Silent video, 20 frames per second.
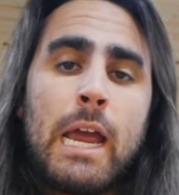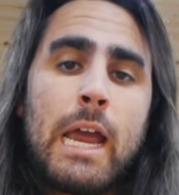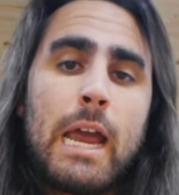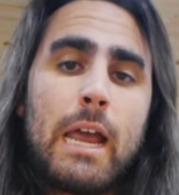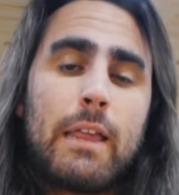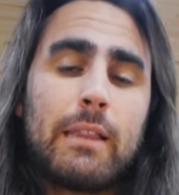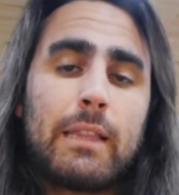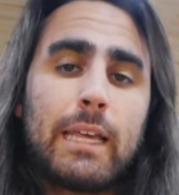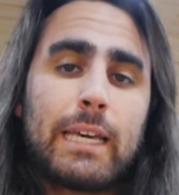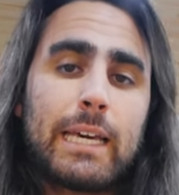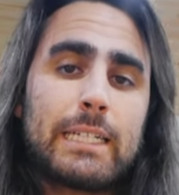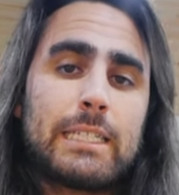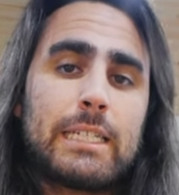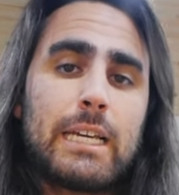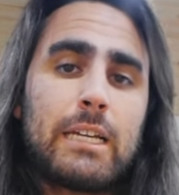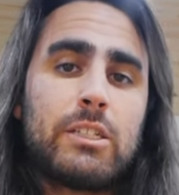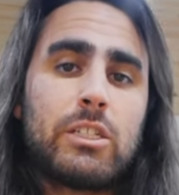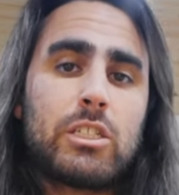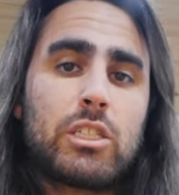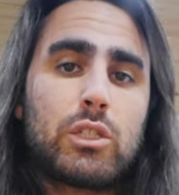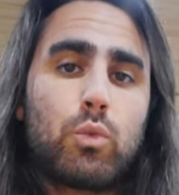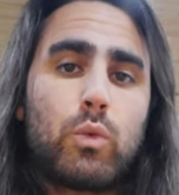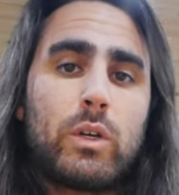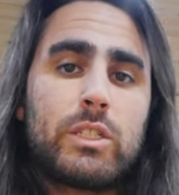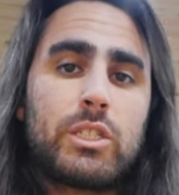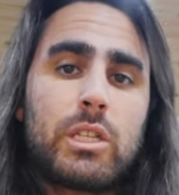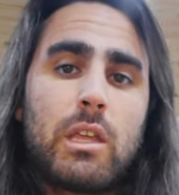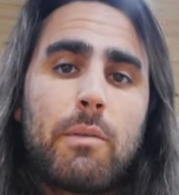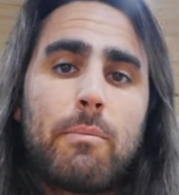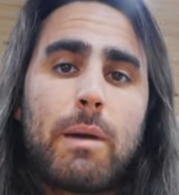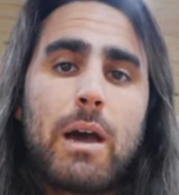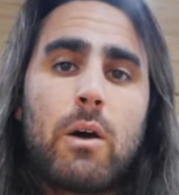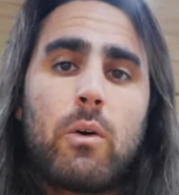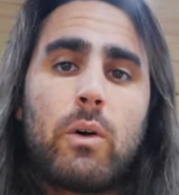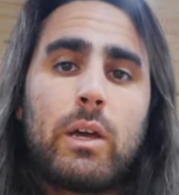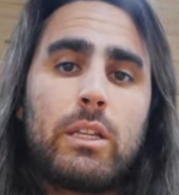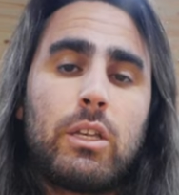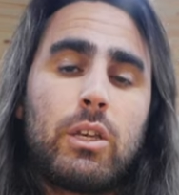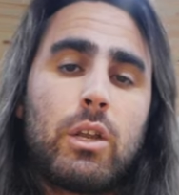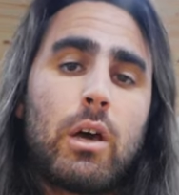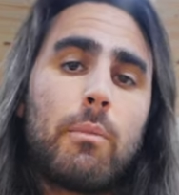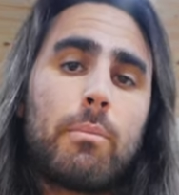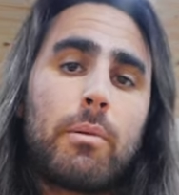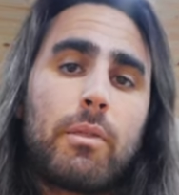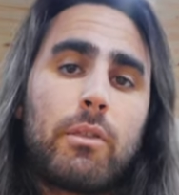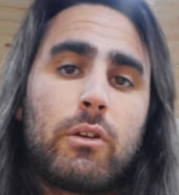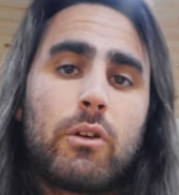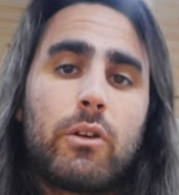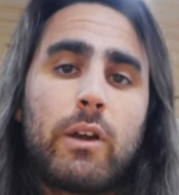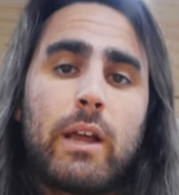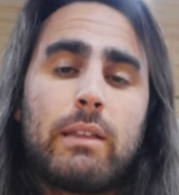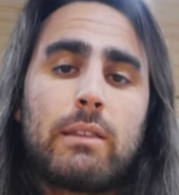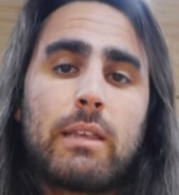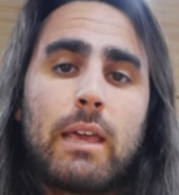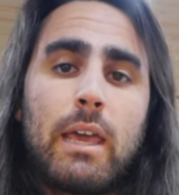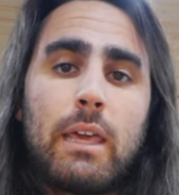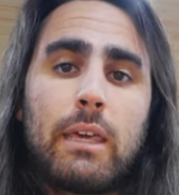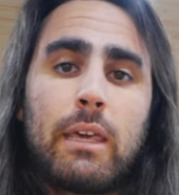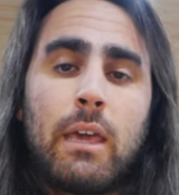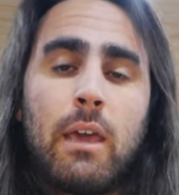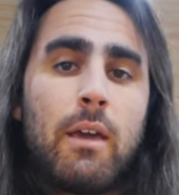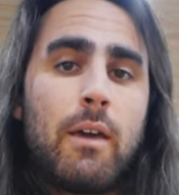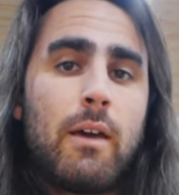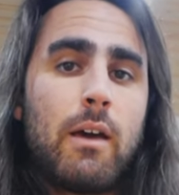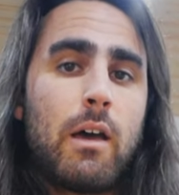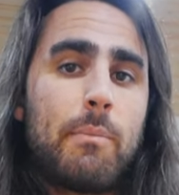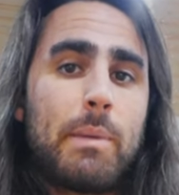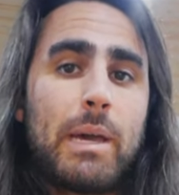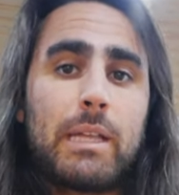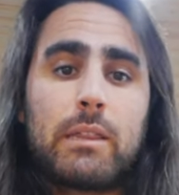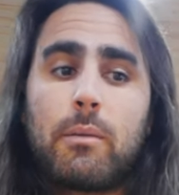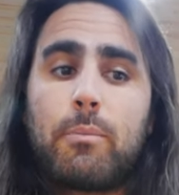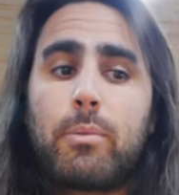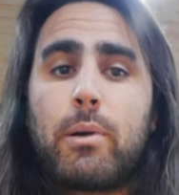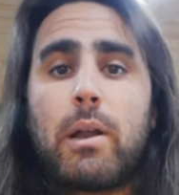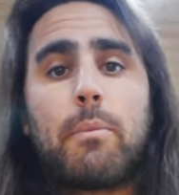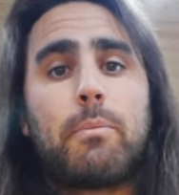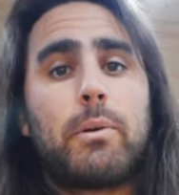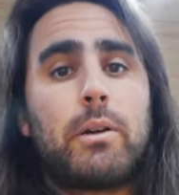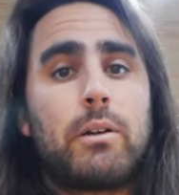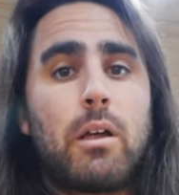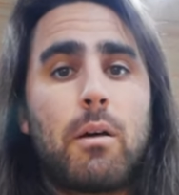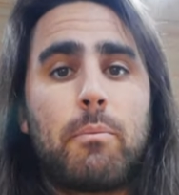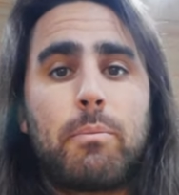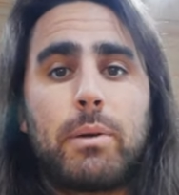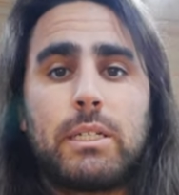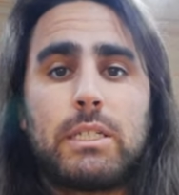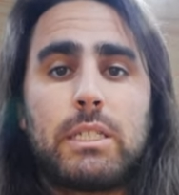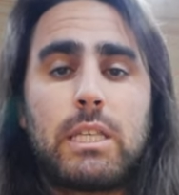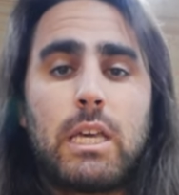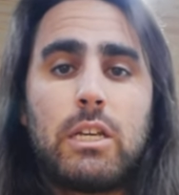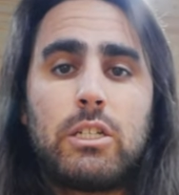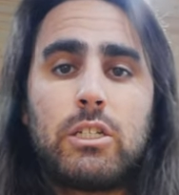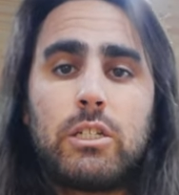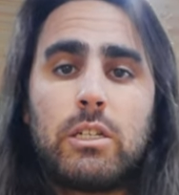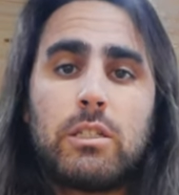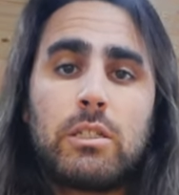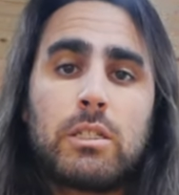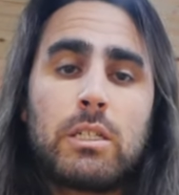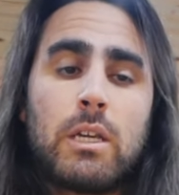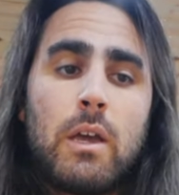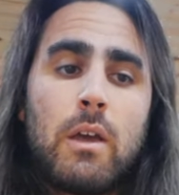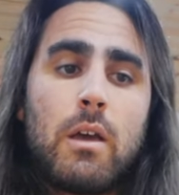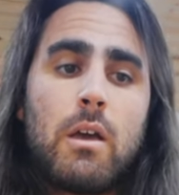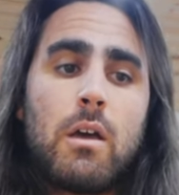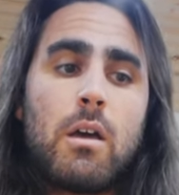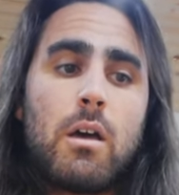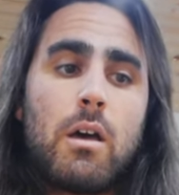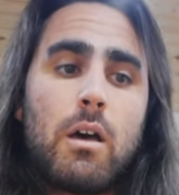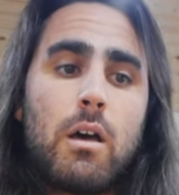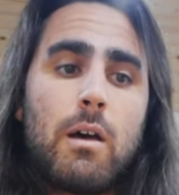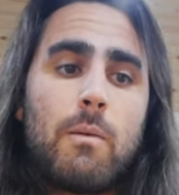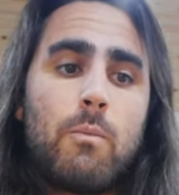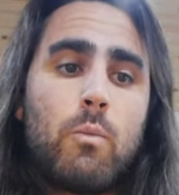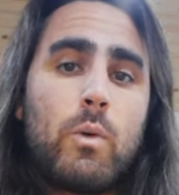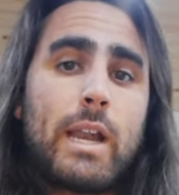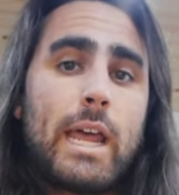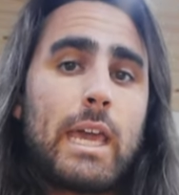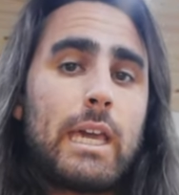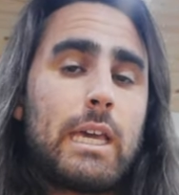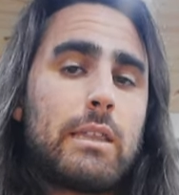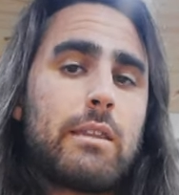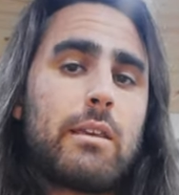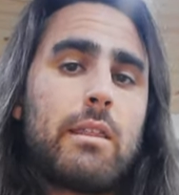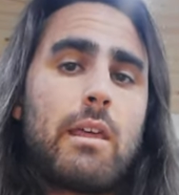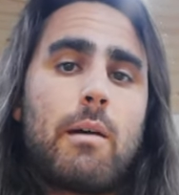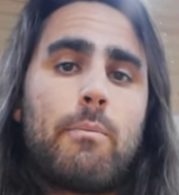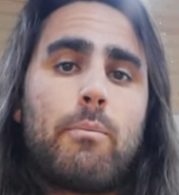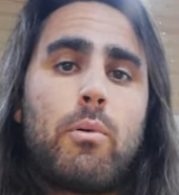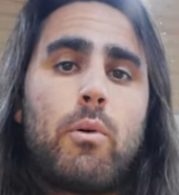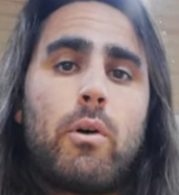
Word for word: And then like I said, just switch them out and dump the gray tank um, at the proper dumping station um, when I get to that